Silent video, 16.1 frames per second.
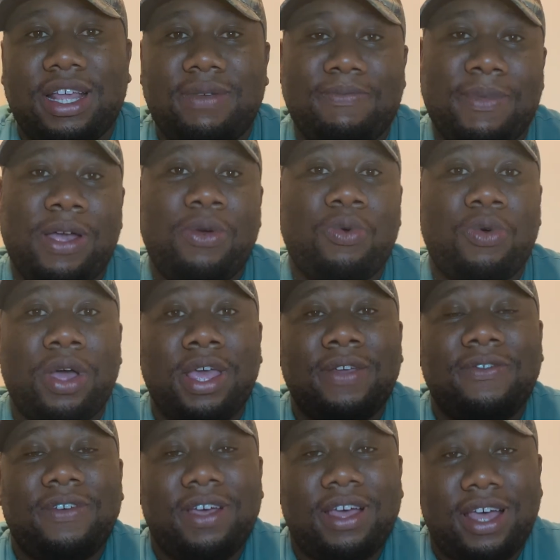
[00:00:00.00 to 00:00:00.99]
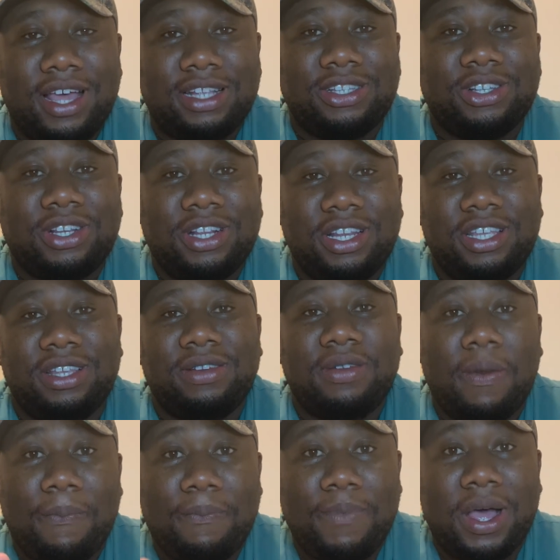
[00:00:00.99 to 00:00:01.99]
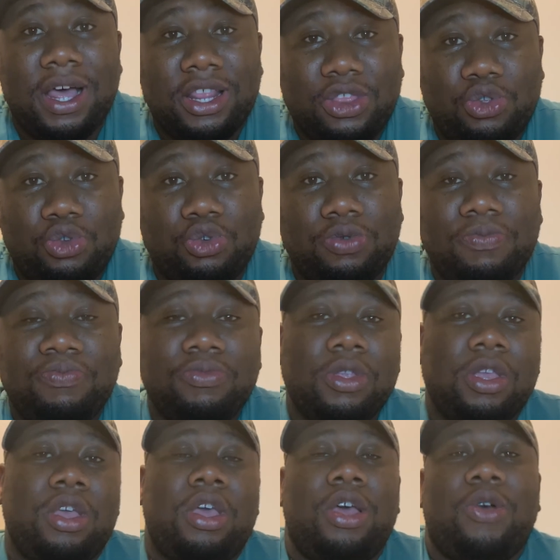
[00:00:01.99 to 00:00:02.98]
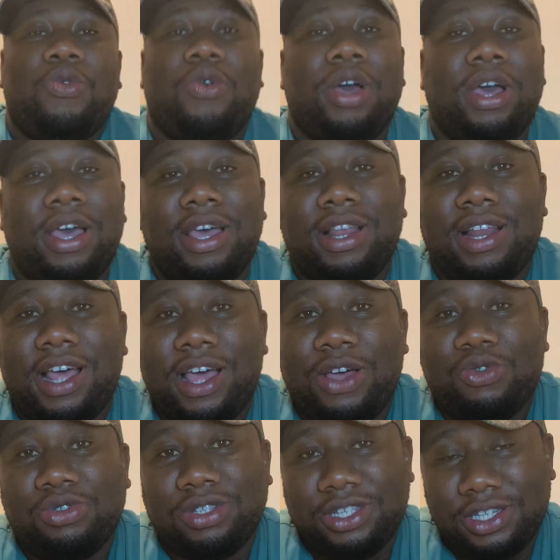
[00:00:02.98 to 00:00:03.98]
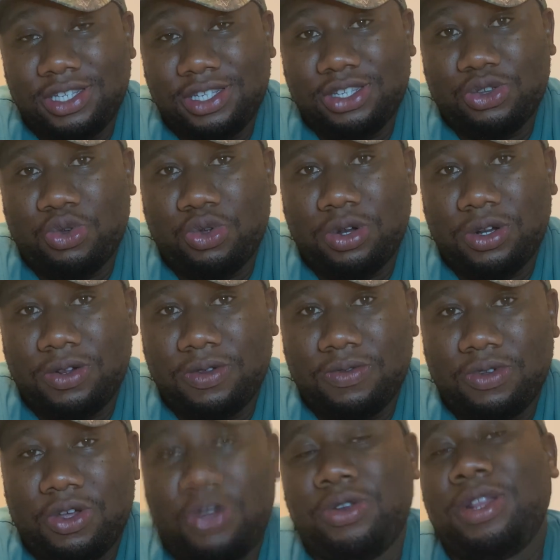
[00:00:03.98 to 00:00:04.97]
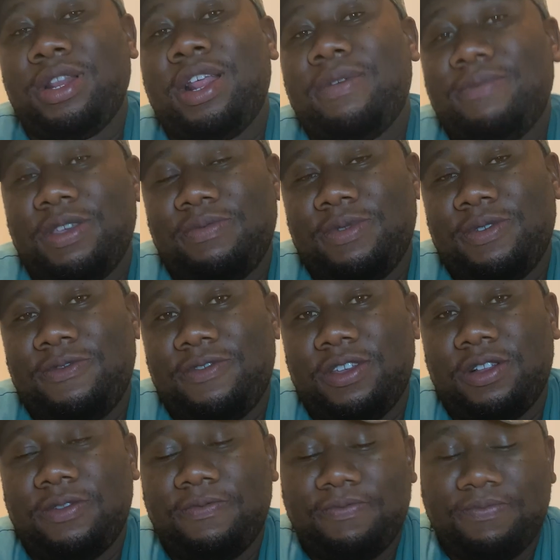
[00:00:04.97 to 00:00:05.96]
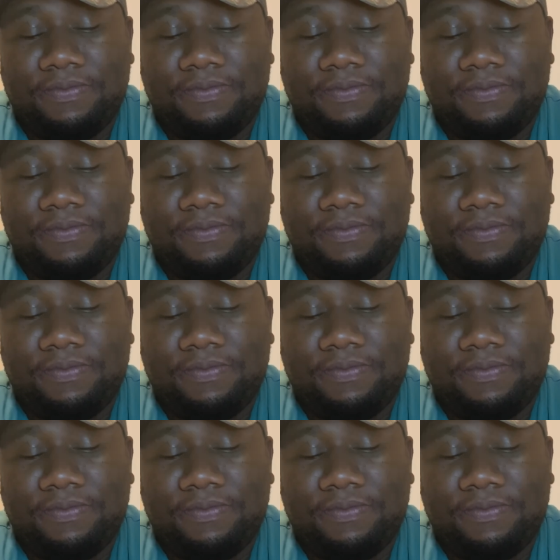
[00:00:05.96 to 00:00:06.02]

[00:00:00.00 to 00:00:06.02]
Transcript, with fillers: my wife had to clean bathroom while I was in school. How did that make me feel?